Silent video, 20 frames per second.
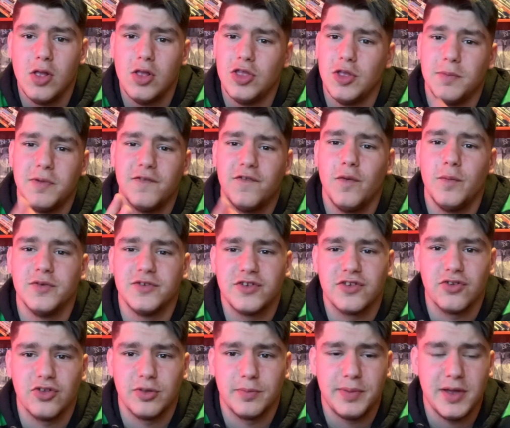the
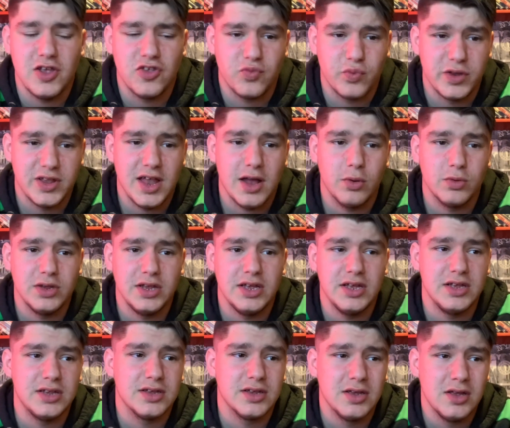performances on the pitch, we
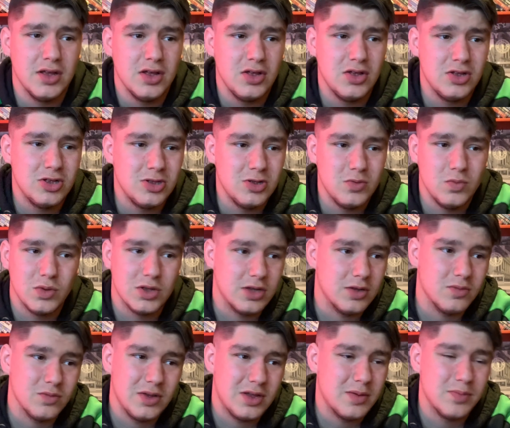
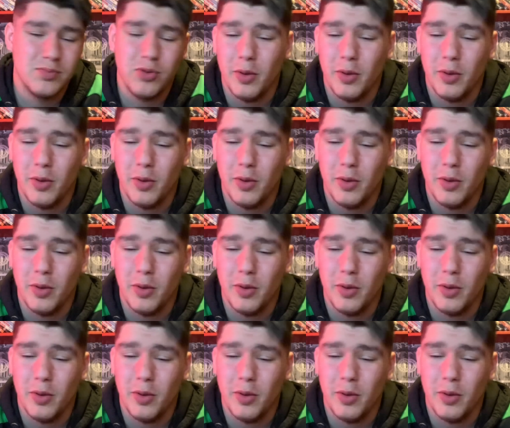can